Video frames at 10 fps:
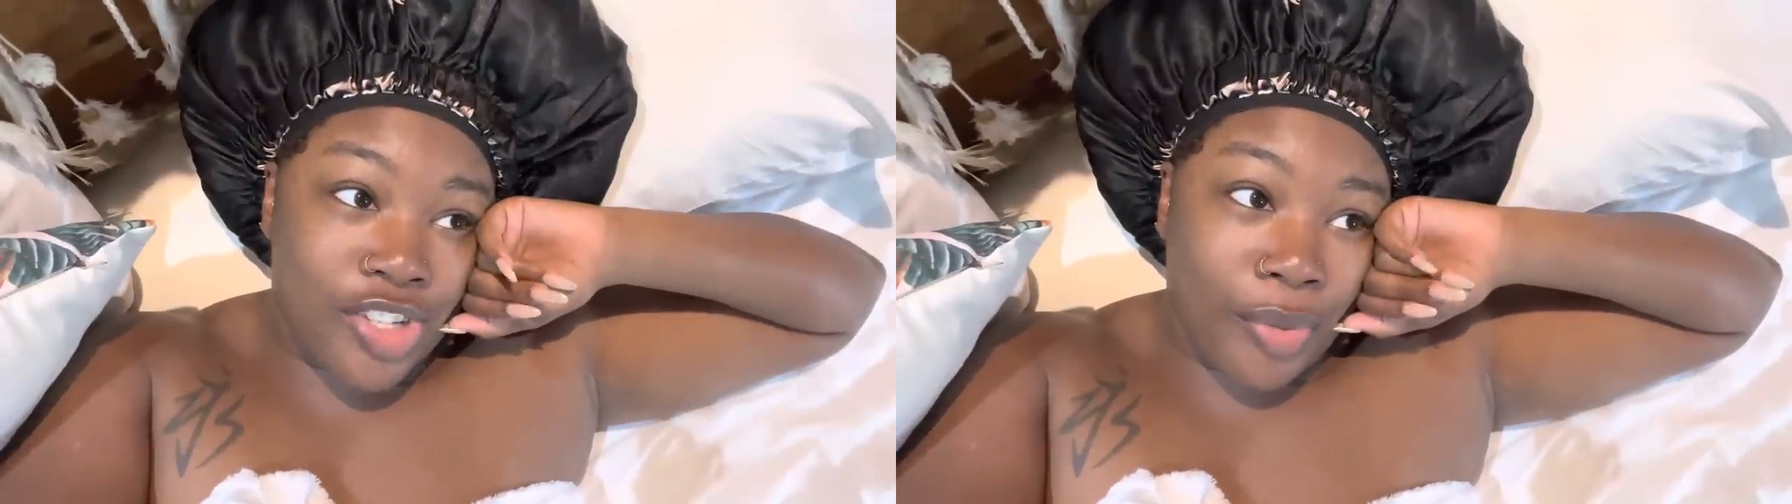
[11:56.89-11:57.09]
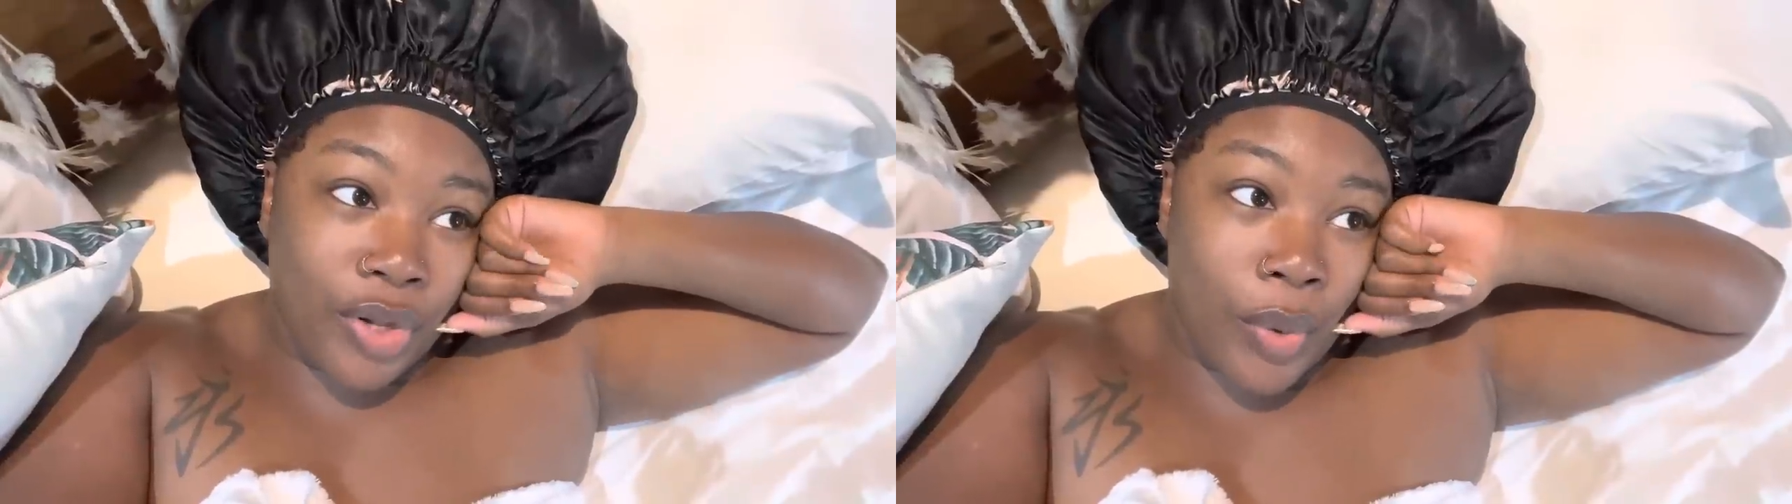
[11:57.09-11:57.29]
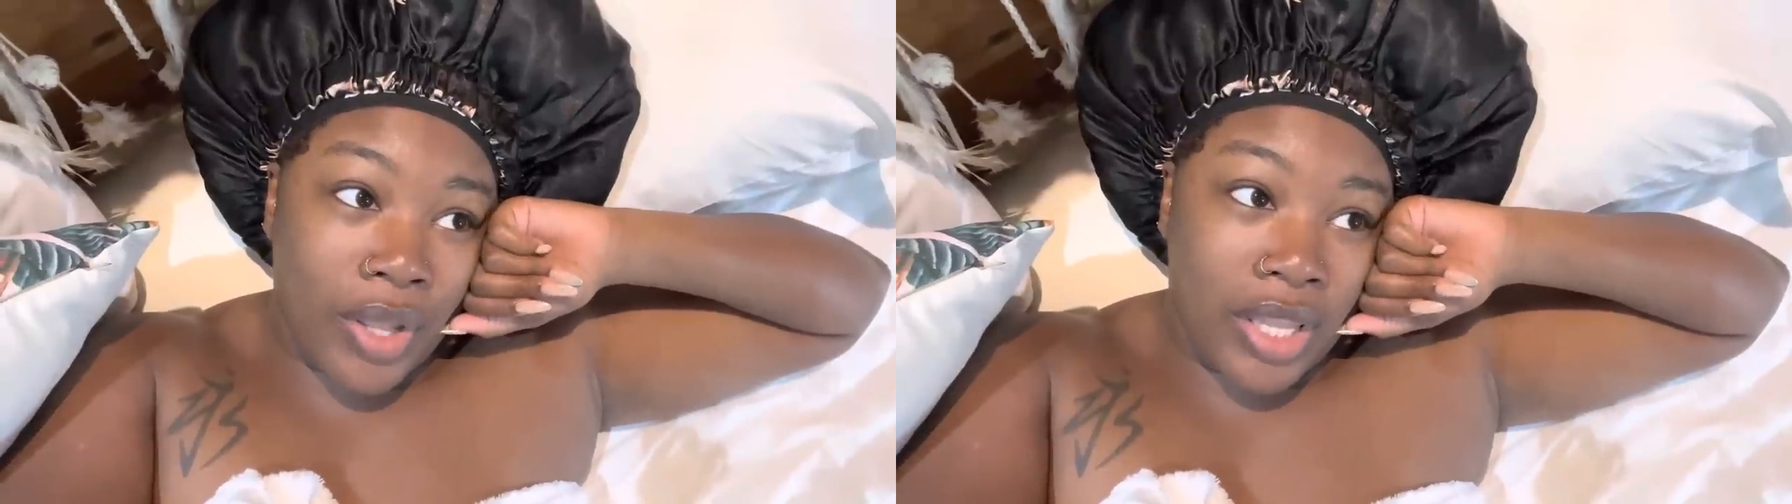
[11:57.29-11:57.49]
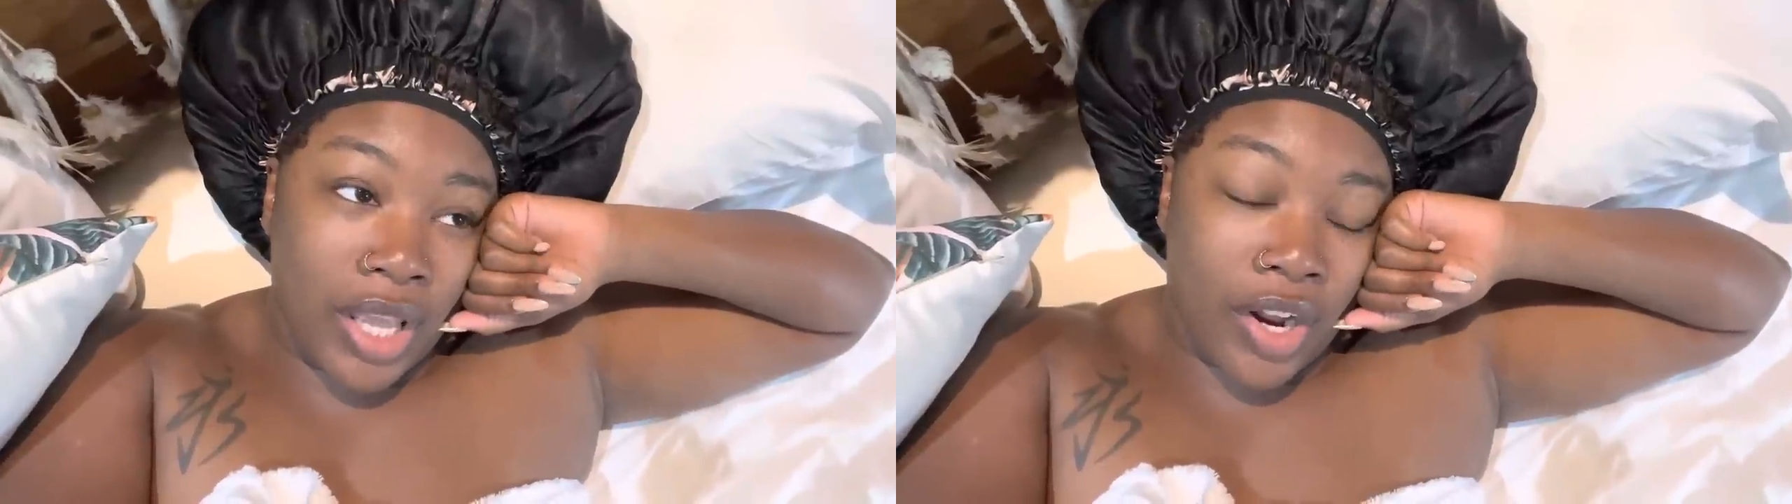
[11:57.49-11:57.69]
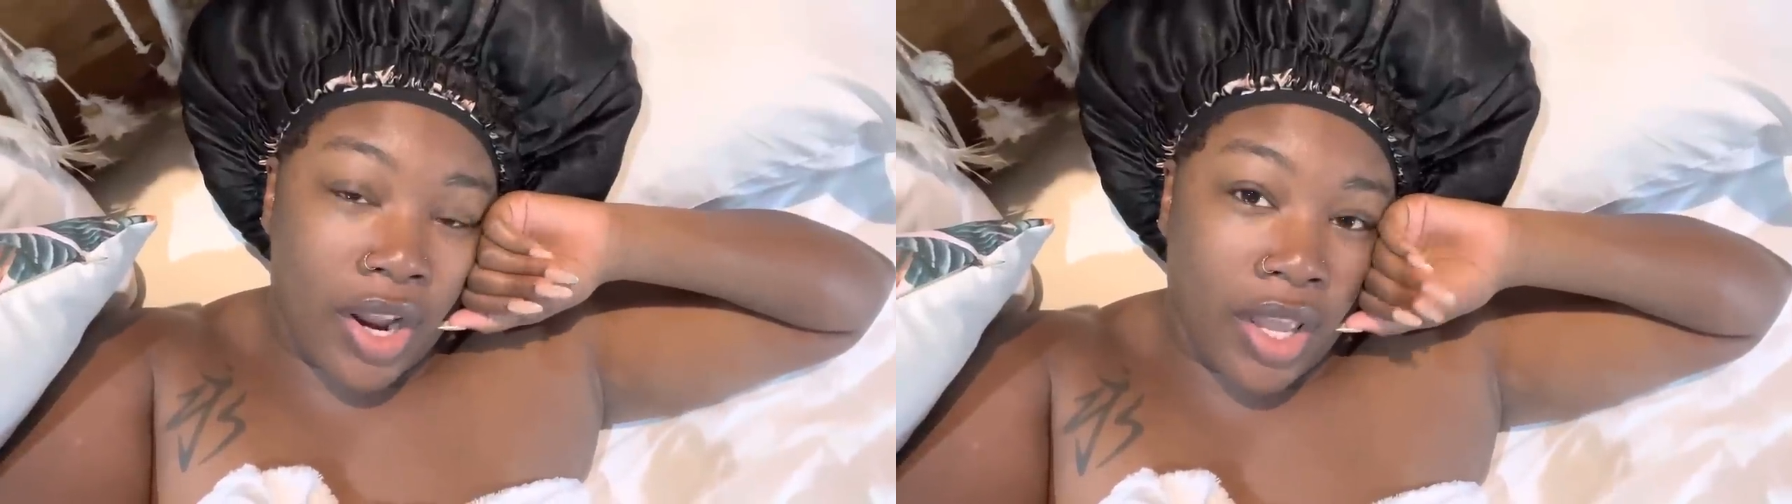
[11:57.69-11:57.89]
So we're going
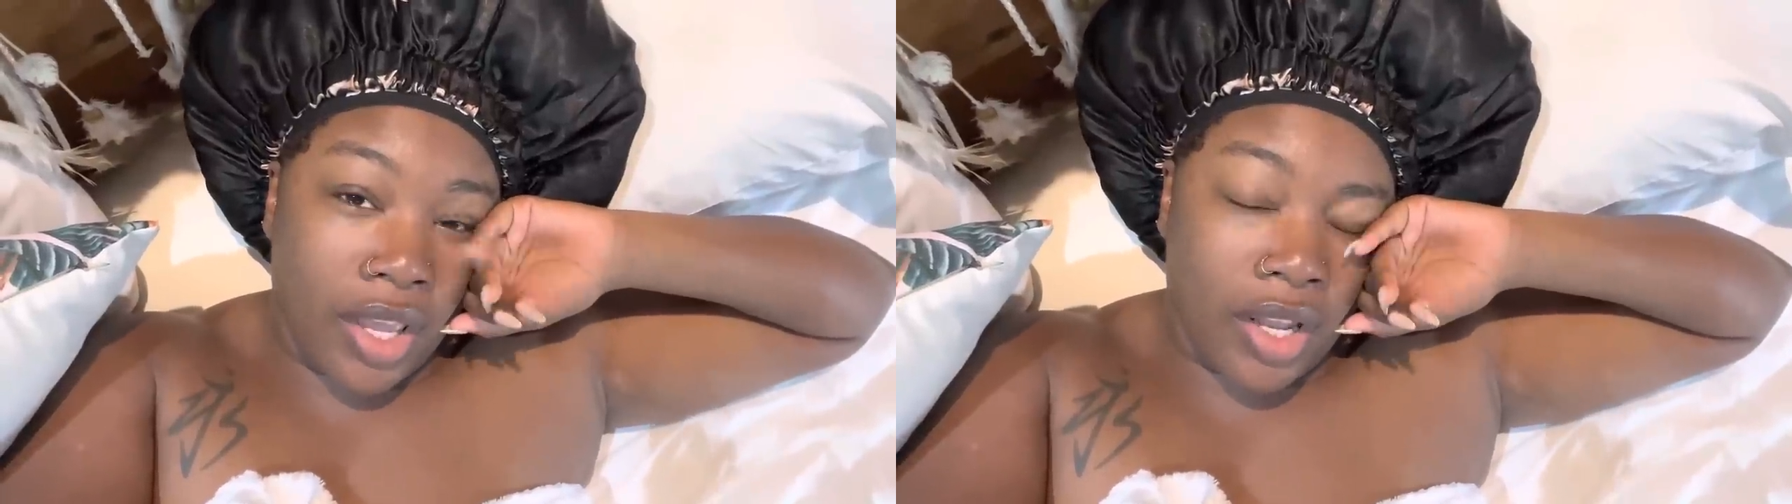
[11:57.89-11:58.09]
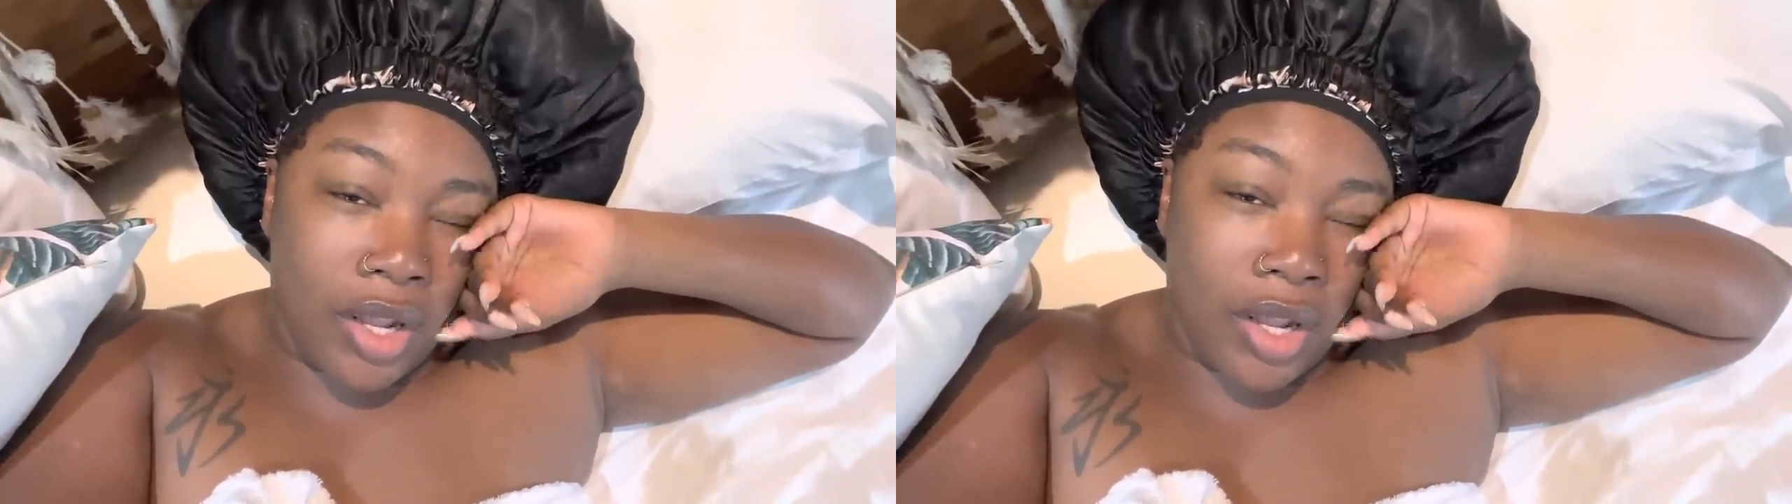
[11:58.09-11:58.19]
there and